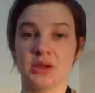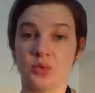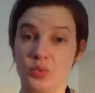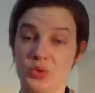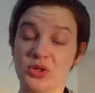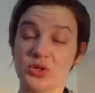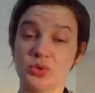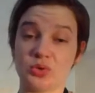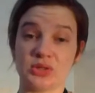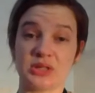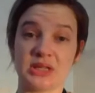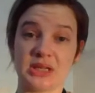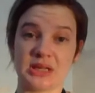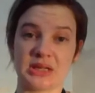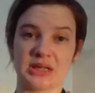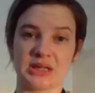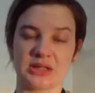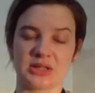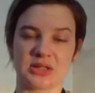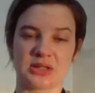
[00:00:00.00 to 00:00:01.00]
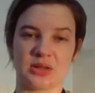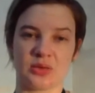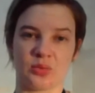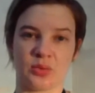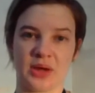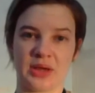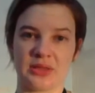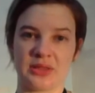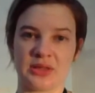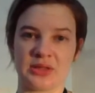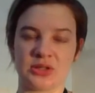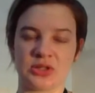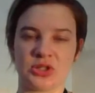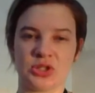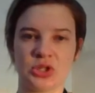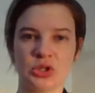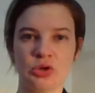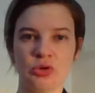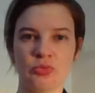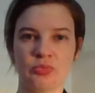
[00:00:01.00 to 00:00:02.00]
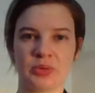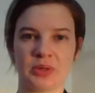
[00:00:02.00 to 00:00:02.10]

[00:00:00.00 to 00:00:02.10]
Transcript: we do see it as the right thing to do,